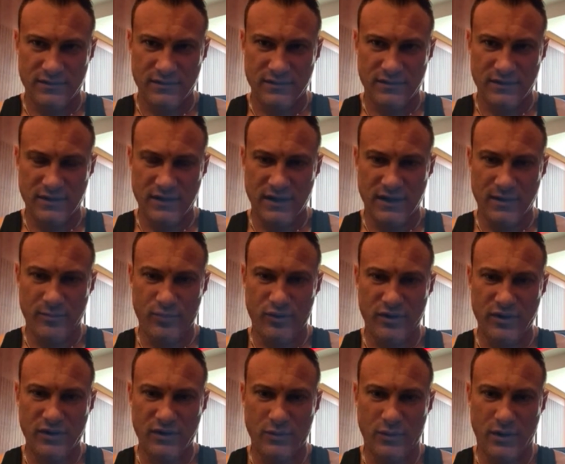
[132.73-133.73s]
And I'm
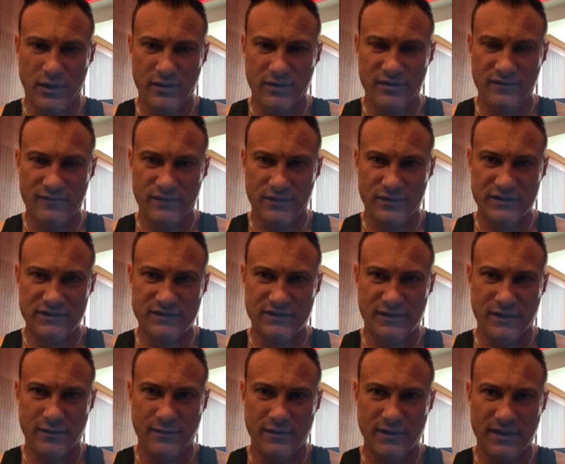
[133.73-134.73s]
putting the water in very
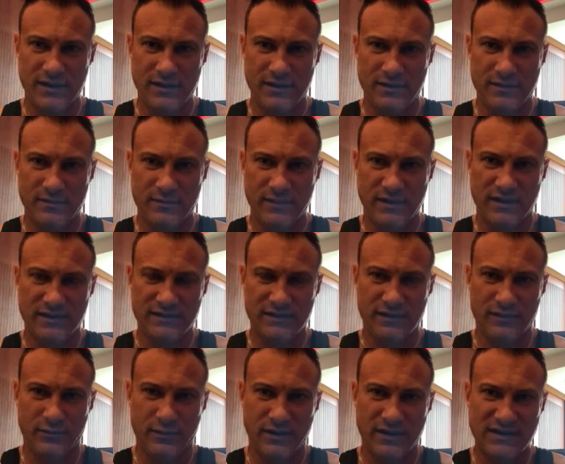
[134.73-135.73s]
slowly because I
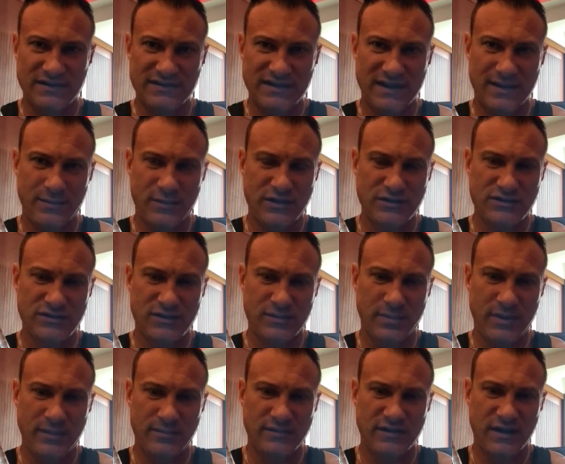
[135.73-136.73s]
don't want to damage the
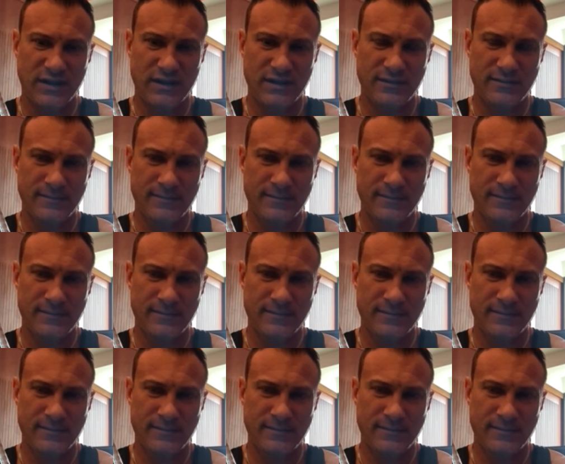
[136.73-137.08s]
peptide.